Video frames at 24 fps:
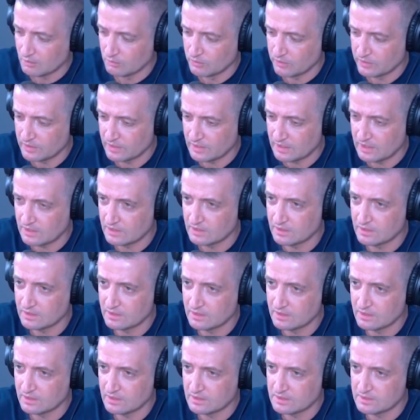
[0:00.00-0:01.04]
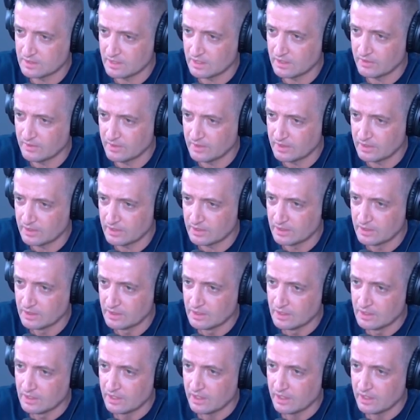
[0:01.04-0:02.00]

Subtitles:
within this area,